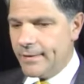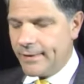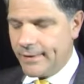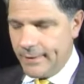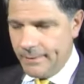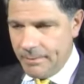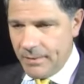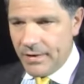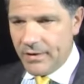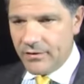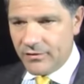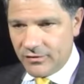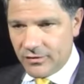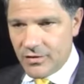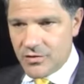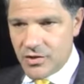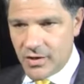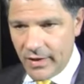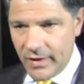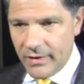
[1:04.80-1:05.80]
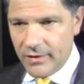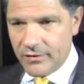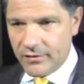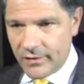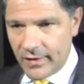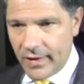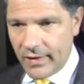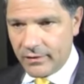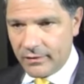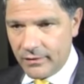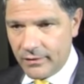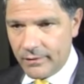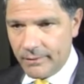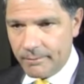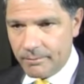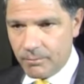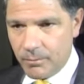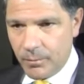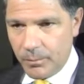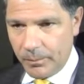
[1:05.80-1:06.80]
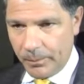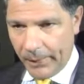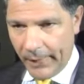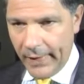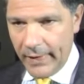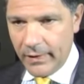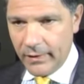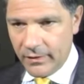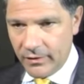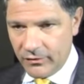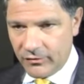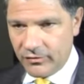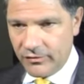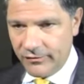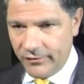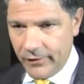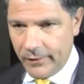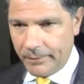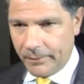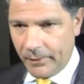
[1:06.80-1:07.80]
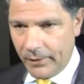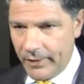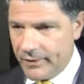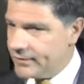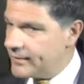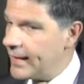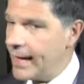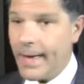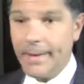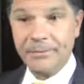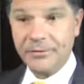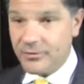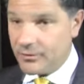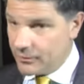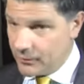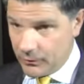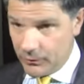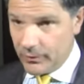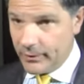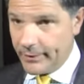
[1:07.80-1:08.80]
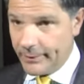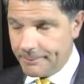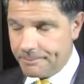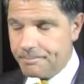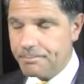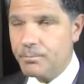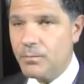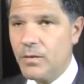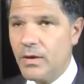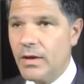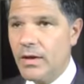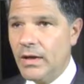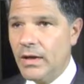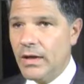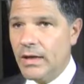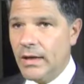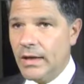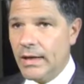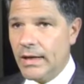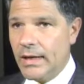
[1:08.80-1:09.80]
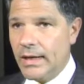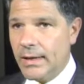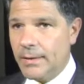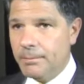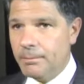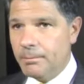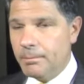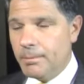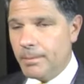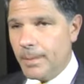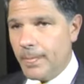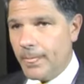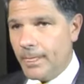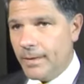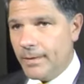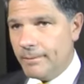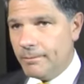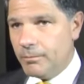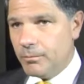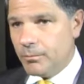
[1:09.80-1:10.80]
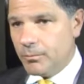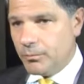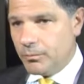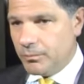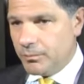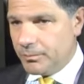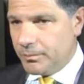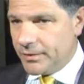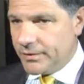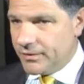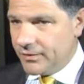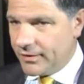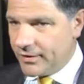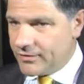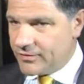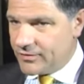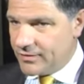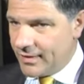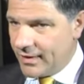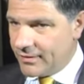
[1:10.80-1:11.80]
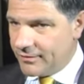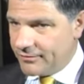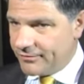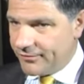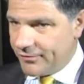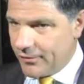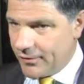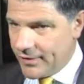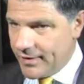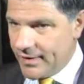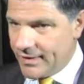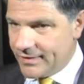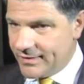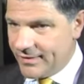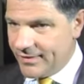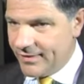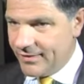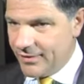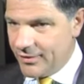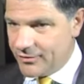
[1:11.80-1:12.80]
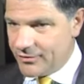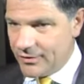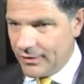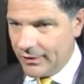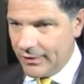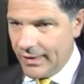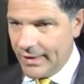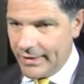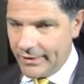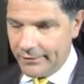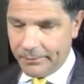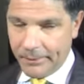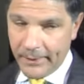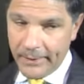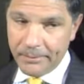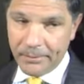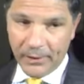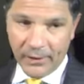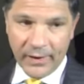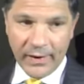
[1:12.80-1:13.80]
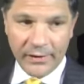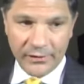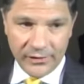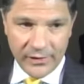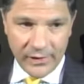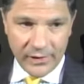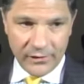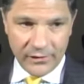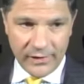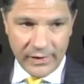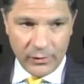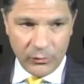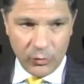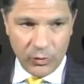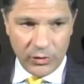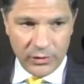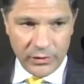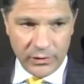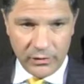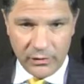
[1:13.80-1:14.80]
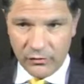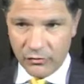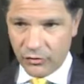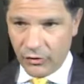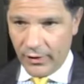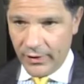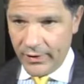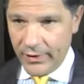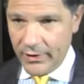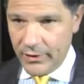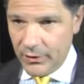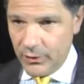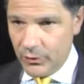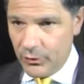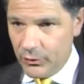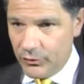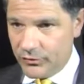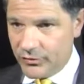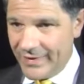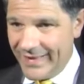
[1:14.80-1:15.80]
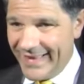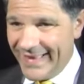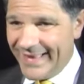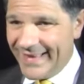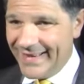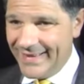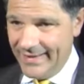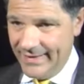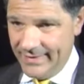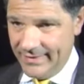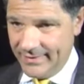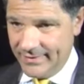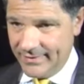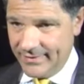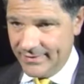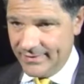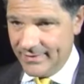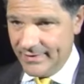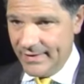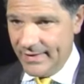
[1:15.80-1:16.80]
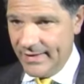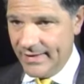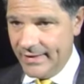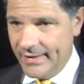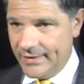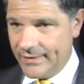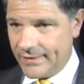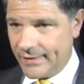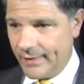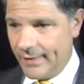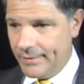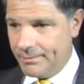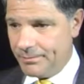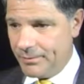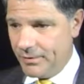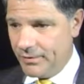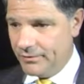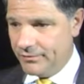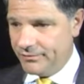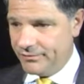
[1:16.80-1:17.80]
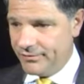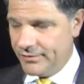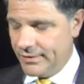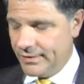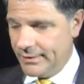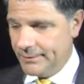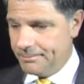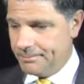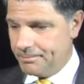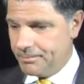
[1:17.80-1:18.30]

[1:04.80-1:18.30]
committed such heinous act pay a severe price? Absolutely. Um, but let's not forget, there's a lot of people out there that will try to use any any type of uh,